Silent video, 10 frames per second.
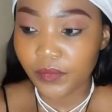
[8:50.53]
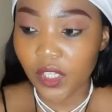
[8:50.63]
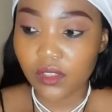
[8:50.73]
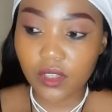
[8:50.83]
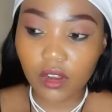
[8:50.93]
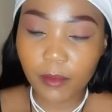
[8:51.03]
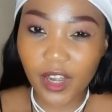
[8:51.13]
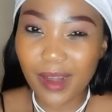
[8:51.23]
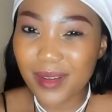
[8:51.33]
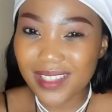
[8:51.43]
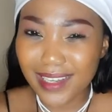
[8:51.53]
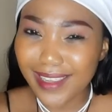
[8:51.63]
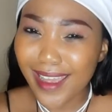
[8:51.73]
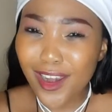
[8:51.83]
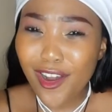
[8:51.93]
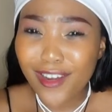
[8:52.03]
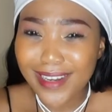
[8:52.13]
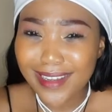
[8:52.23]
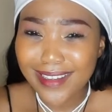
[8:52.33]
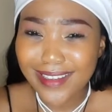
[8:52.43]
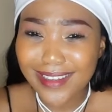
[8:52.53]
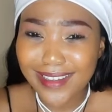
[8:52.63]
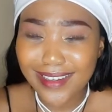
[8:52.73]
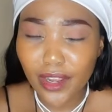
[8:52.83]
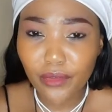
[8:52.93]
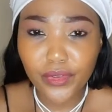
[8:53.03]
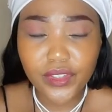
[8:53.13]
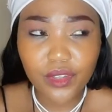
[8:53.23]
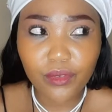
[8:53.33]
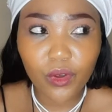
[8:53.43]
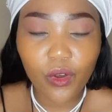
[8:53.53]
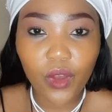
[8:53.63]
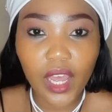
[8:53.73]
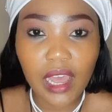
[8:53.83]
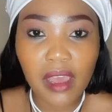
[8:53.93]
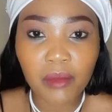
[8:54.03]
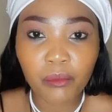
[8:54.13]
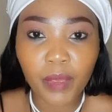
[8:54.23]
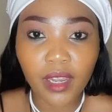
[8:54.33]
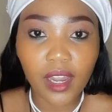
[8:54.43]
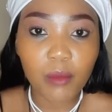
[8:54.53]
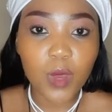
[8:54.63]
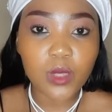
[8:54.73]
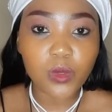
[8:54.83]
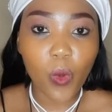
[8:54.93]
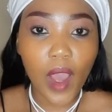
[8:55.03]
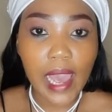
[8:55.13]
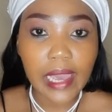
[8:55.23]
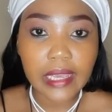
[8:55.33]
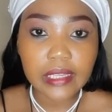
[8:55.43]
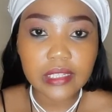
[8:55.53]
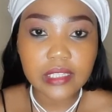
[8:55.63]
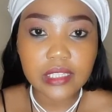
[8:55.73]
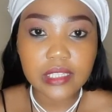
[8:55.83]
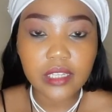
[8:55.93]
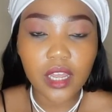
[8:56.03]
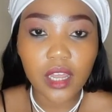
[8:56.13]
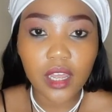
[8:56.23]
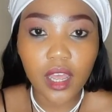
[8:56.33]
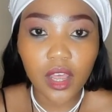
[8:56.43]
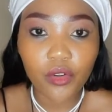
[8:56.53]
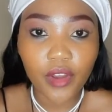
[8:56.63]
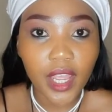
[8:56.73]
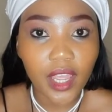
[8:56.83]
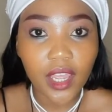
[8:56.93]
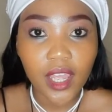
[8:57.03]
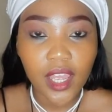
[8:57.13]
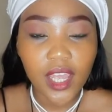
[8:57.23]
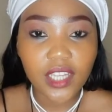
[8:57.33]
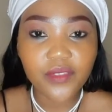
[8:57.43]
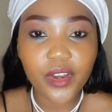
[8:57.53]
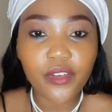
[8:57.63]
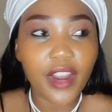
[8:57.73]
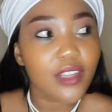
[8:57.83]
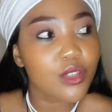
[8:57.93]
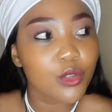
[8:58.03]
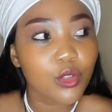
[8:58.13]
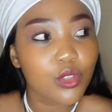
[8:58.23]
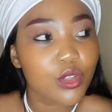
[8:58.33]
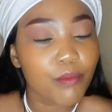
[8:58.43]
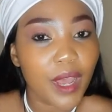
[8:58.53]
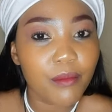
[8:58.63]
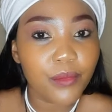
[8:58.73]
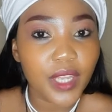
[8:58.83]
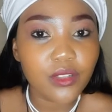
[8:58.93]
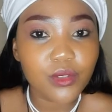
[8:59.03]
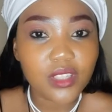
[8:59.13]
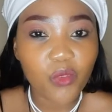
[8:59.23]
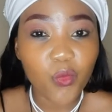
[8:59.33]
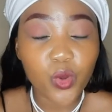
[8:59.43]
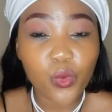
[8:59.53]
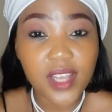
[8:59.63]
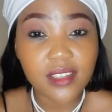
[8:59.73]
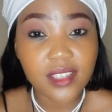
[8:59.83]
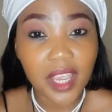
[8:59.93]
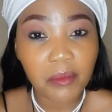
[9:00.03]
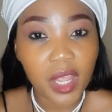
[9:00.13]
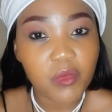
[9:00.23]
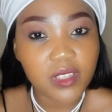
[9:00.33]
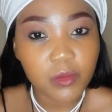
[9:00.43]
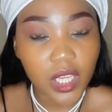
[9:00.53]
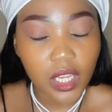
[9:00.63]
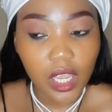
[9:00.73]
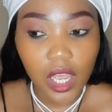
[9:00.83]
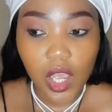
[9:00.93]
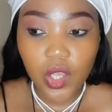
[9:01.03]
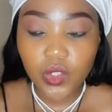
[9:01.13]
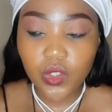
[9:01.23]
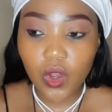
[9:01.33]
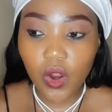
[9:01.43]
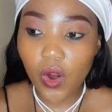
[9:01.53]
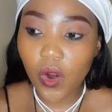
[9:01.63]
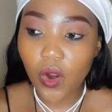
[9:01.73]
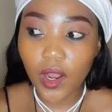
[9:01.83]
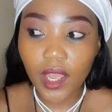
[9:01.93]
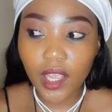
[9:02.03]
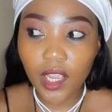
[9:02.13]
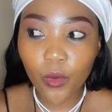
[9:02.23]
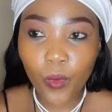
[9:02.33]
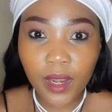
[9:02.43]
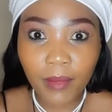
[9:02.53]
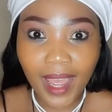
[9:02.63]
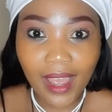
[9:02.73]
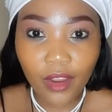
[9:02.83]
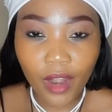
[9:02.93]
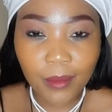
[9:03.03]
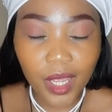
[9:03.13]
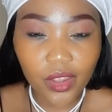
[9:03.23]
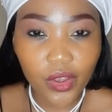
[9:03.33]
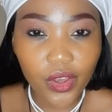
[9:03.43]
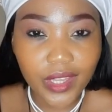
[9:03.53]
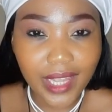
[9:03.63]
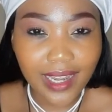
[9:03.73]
So my grandma is like, "Elona?" Like, first of all, my name is quite rare. It's very rare to bump into someone who has the same name as me. So when my grandmother heard that